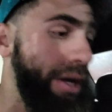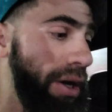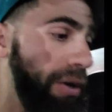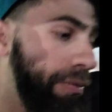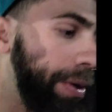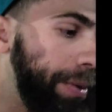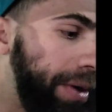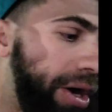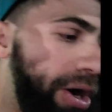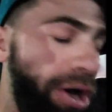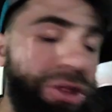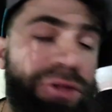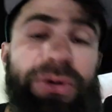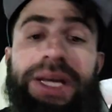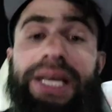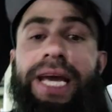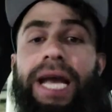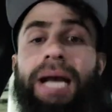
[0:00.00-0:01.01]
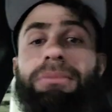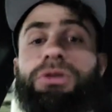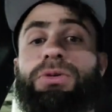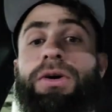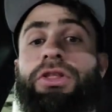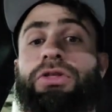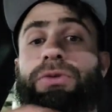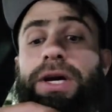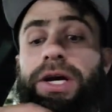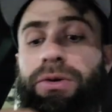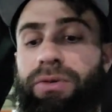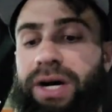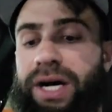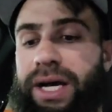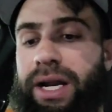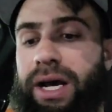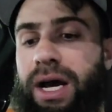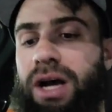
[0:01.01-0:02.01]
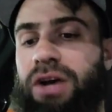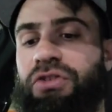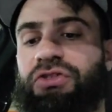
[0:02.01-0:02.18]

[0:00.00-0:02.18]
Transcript: We went all 3 games. We're 3-1.